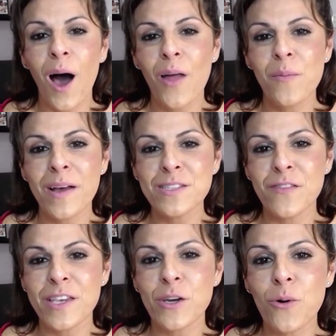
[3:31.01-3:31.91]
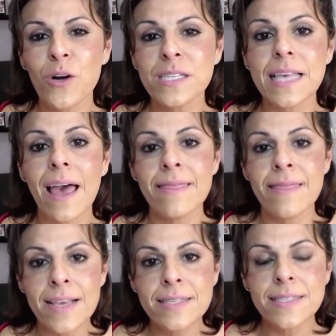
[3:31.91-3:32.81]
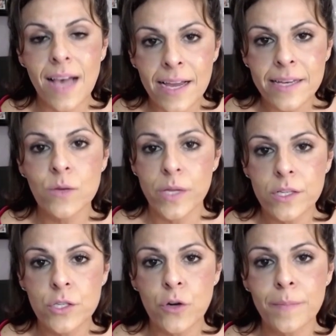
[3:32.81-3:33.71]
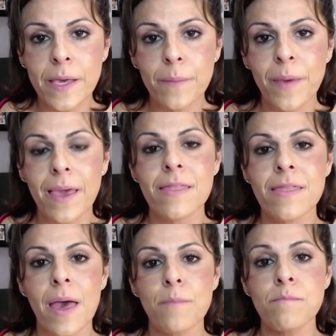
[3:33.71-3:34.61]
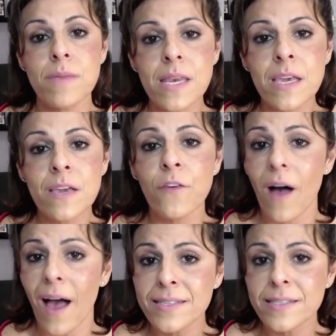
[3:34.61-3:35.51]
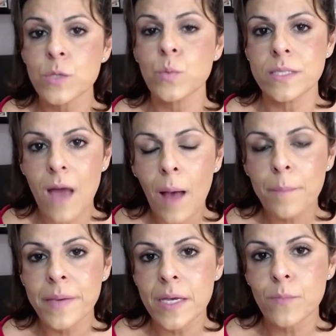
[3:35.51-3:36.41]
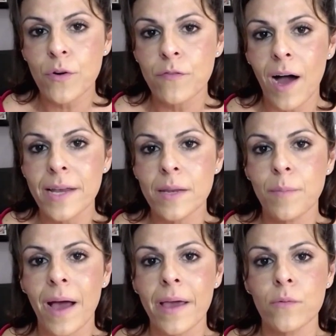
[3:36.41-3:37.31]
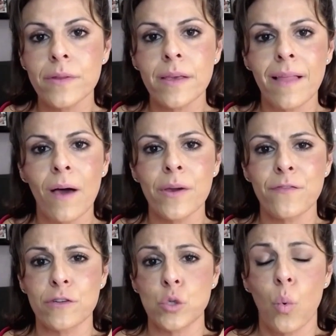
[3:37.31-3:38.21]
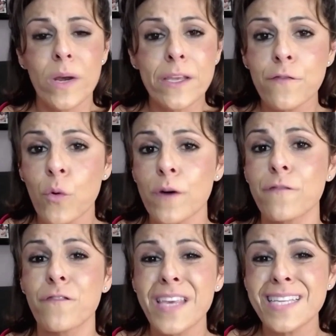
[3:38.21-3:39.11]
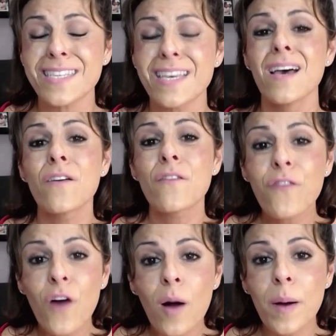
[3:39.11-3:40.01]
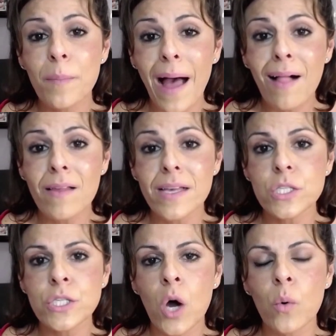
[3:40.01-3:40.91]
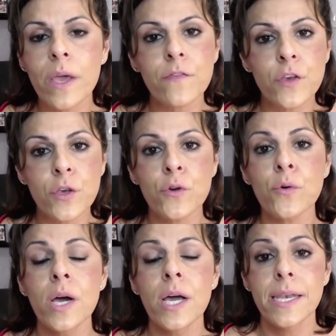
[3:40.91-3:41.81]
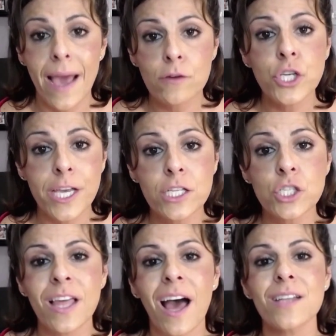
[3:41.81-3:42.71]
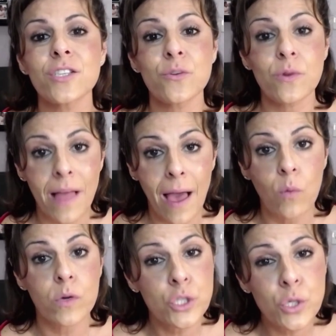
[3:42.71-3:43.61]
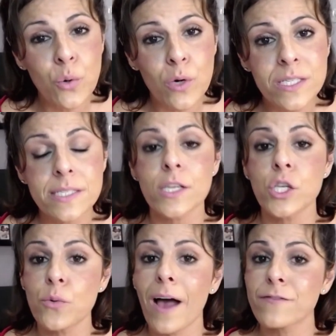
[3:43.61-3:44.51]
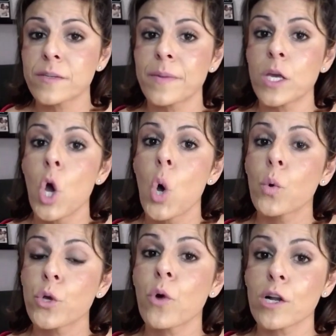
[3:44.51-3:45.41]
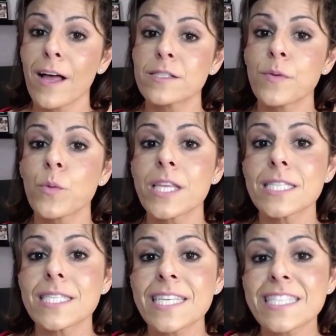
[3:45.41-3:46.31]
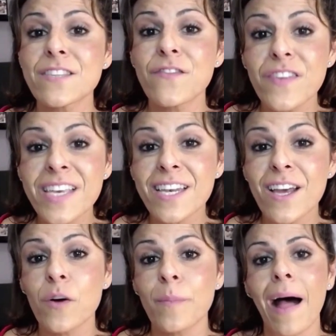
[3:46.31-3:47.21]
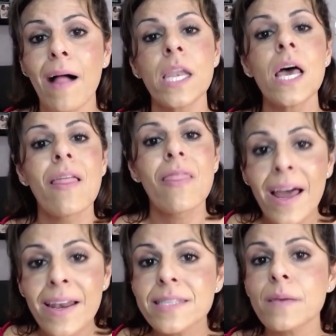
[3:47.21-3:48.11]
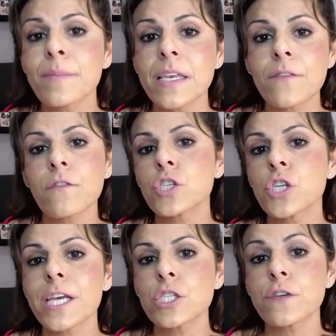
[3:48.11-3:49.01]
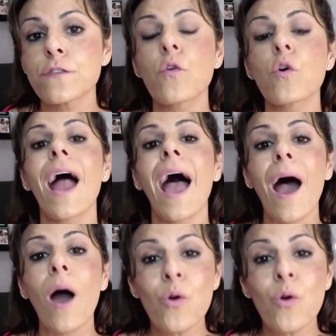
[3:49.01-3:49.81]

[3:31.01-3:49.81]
the Pennsylvania courts, and they sided with the Trump campaign that meaningful access was not being provided by only allowing for 24 feet from a ballot. So if you now change that to allow, which the courts did, you are allowed to be within 6 feet of a ballot. That is a meaningful change in 4 hours.